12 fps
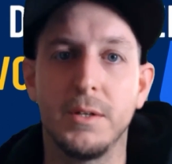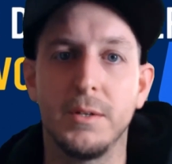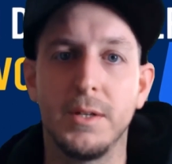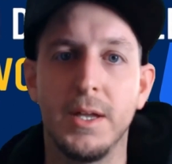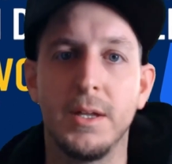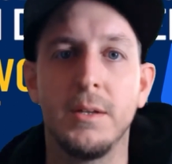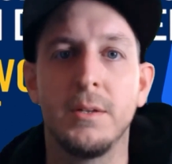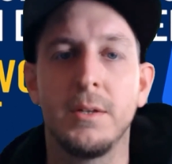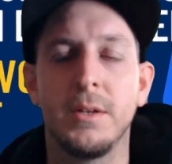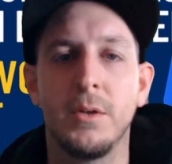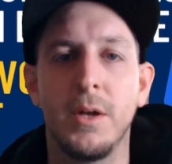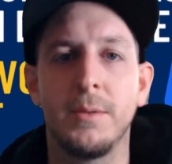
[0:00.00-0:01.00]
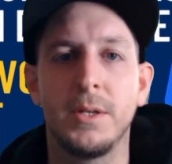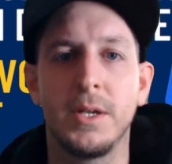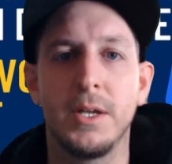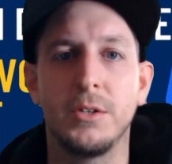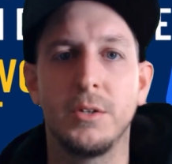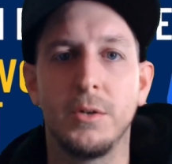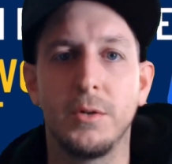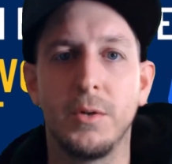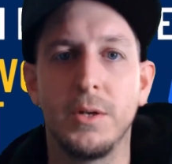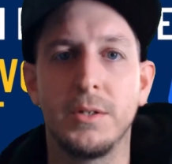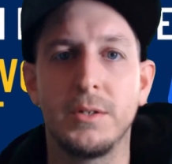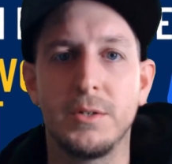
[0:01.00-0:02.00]
Then, your application
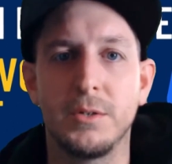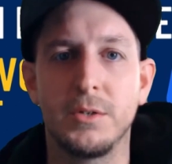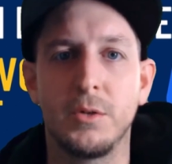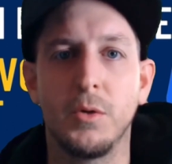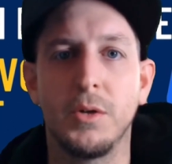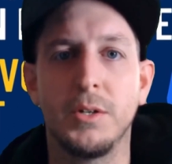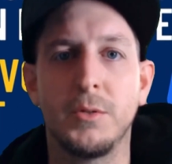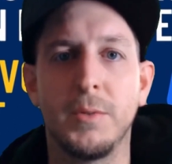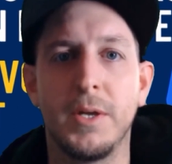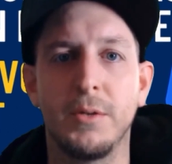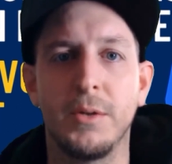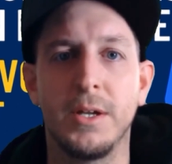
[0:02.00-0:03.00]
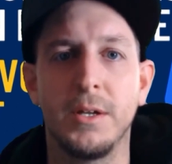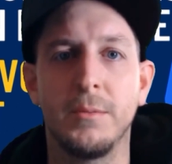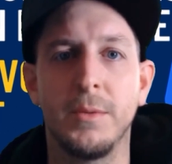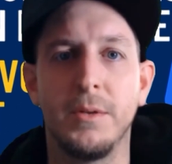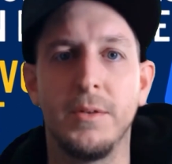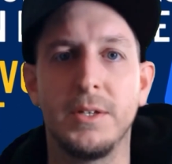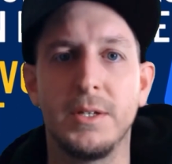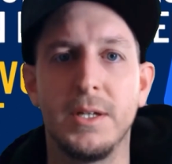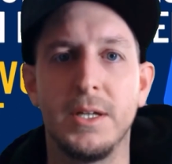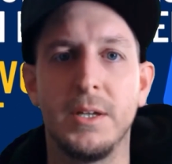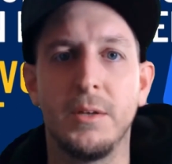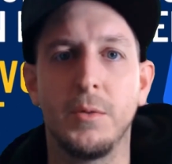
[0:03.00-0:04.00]
requests storage by creating a
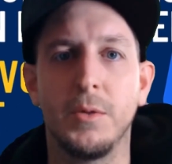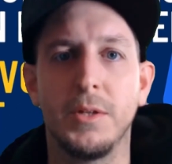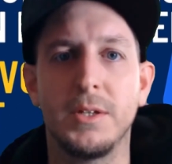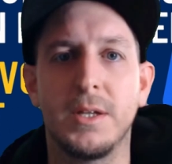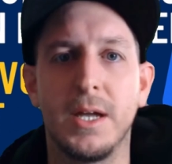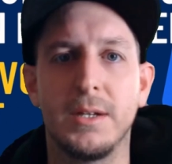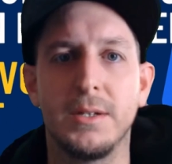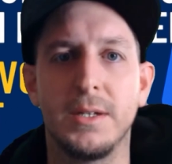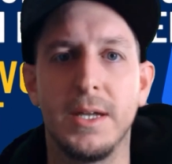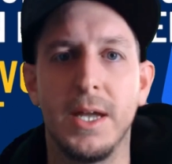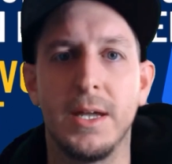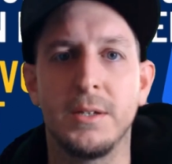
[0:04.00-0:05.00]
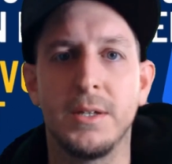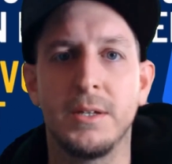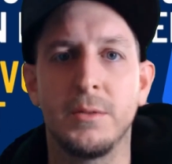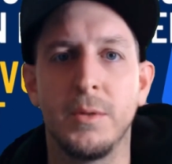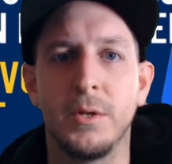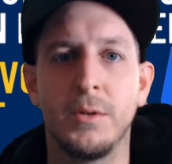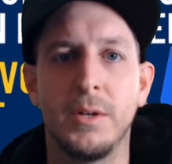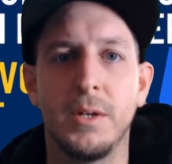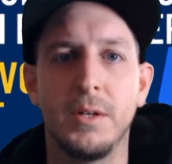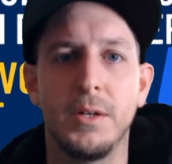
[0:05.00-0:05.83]
PVC with a size and access mode.